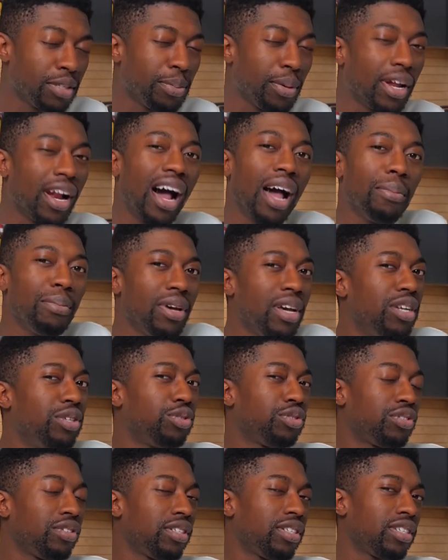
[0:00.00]
but I'm
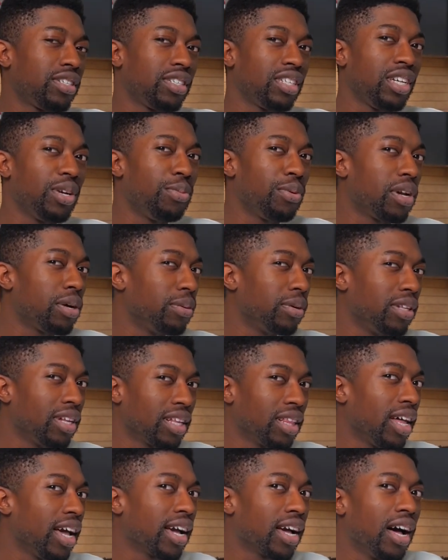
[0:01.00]
interested to see what it would look
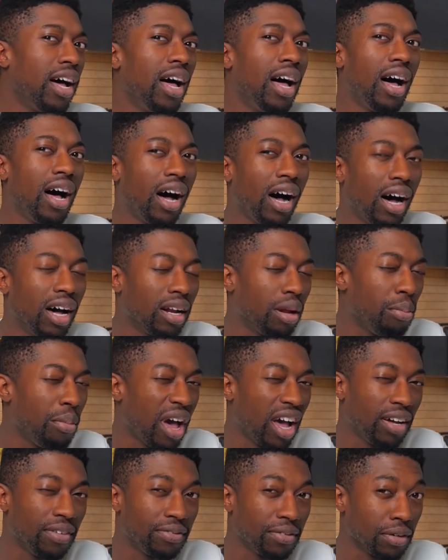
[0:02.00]
like on a
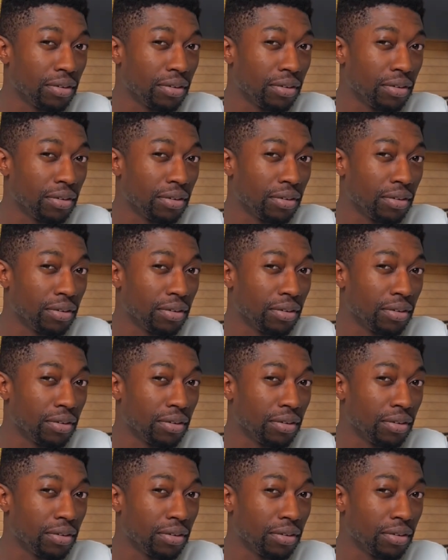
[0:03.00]
matte